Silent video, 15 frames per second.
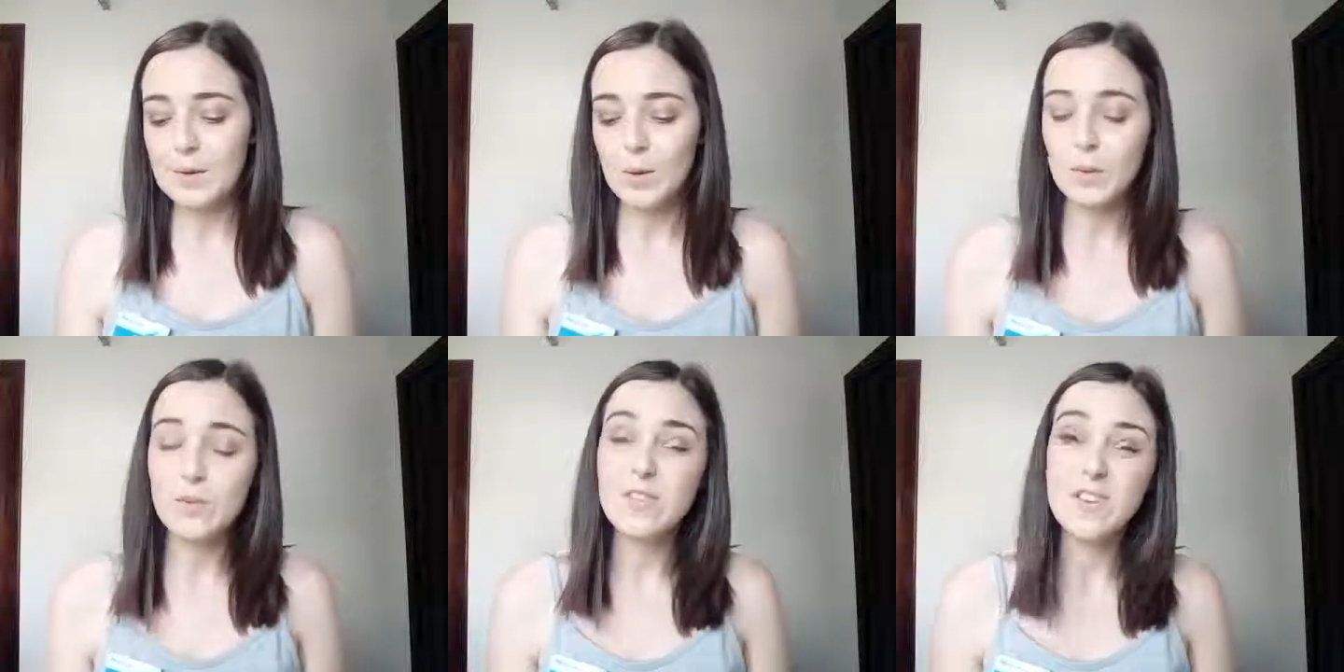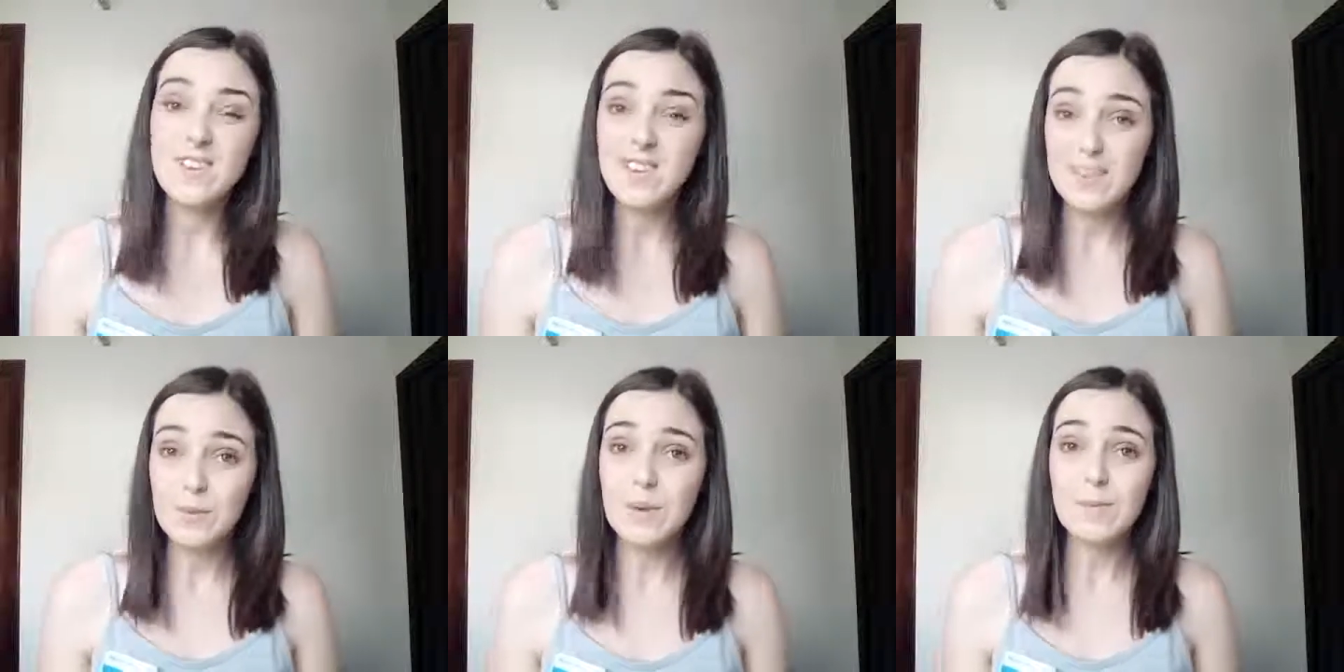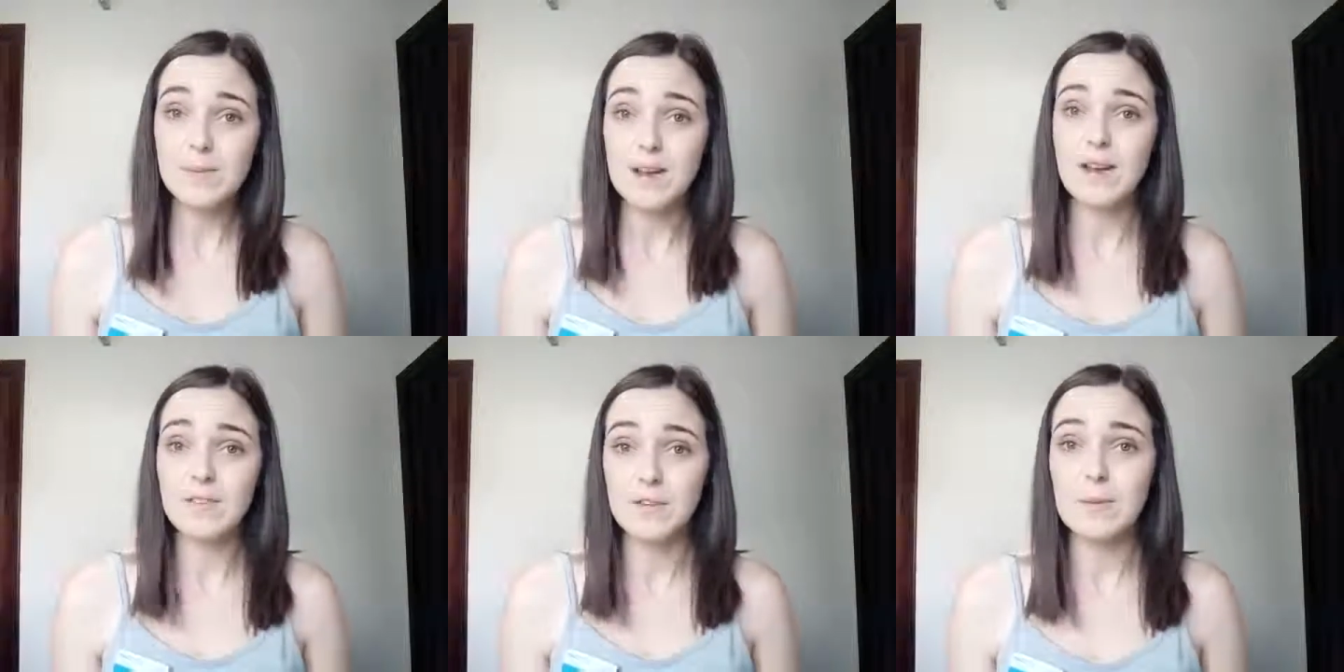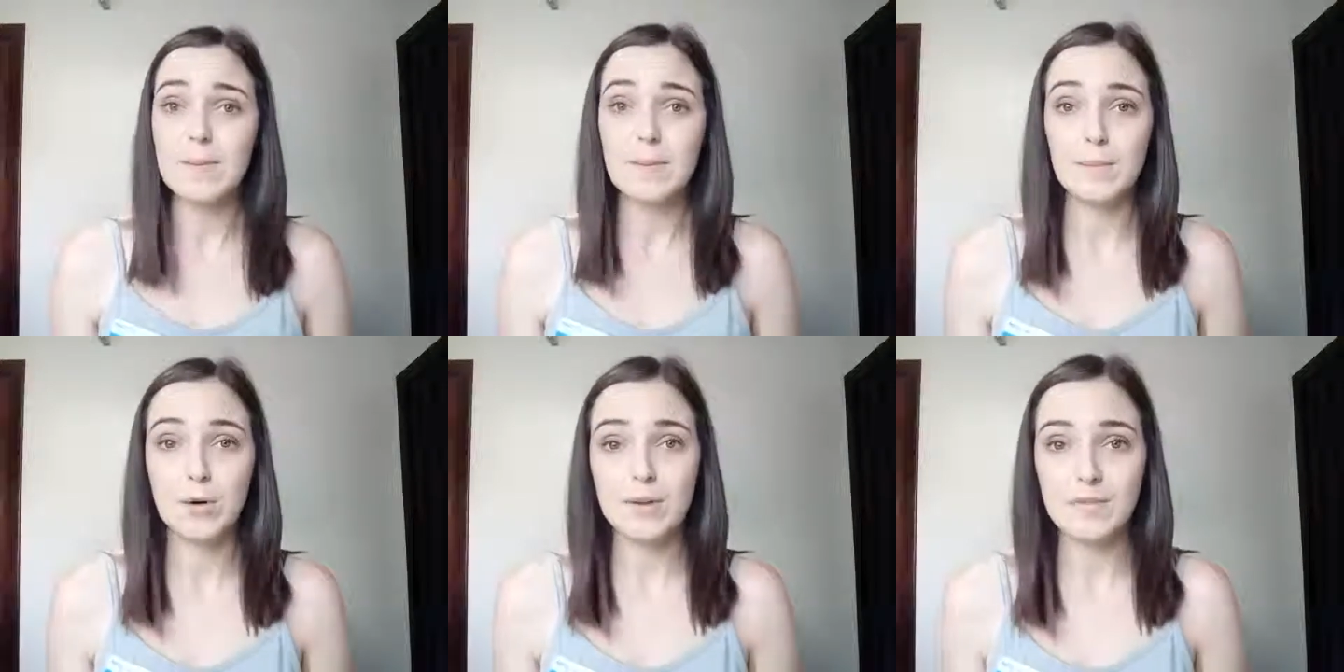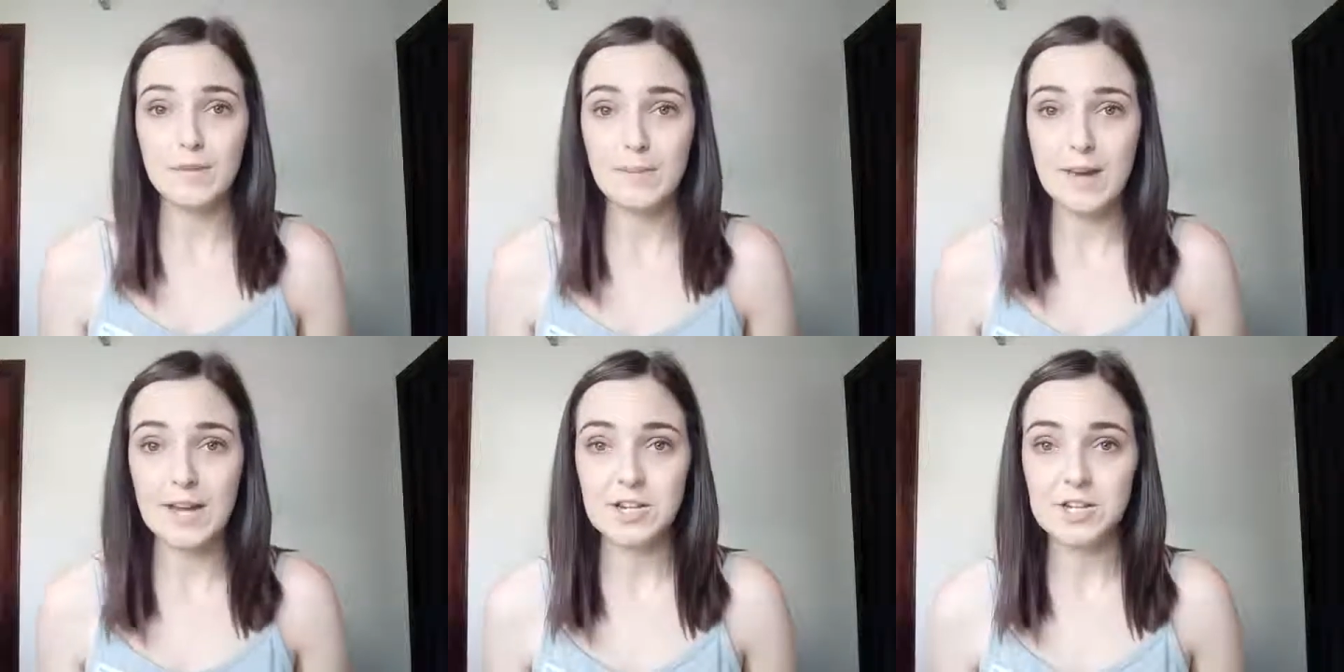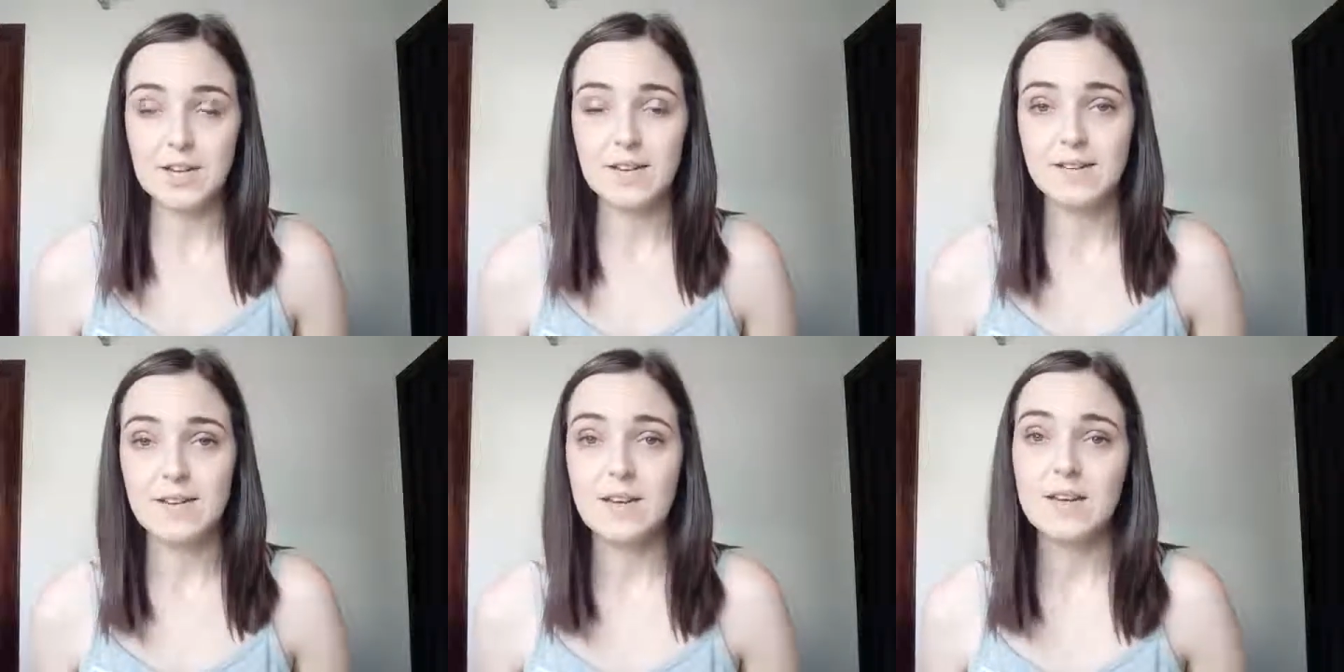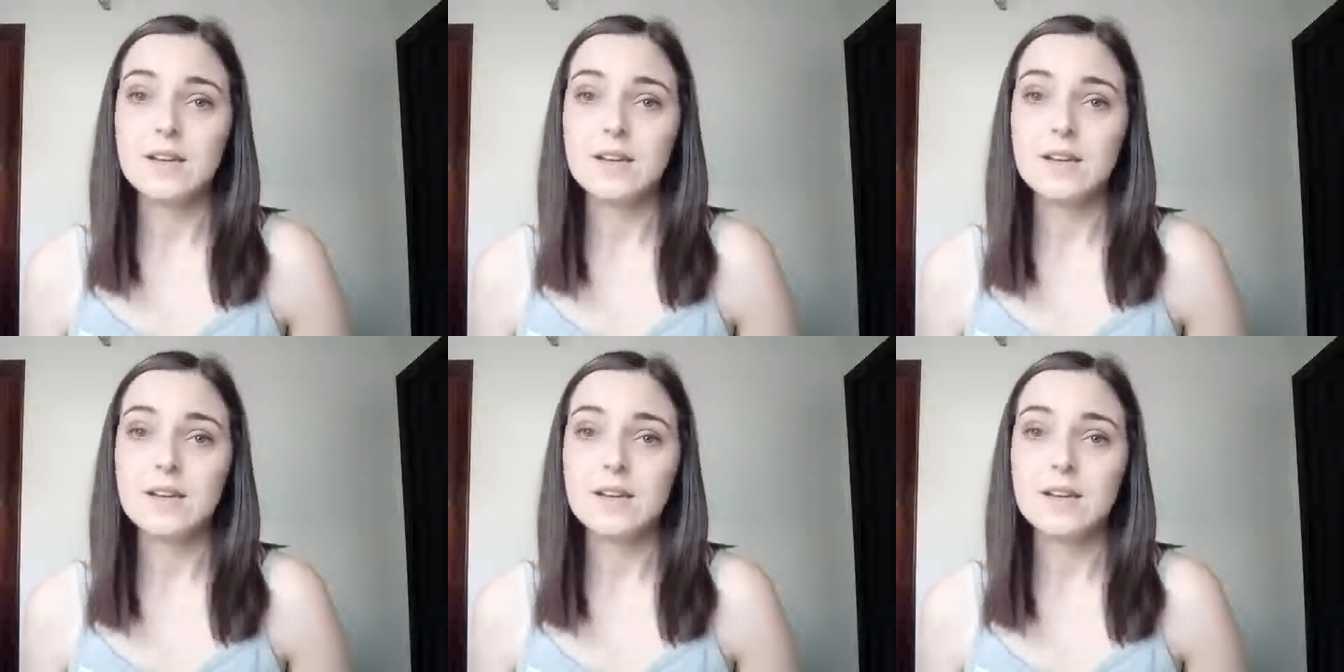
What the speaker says: or visit their website for a bit more information.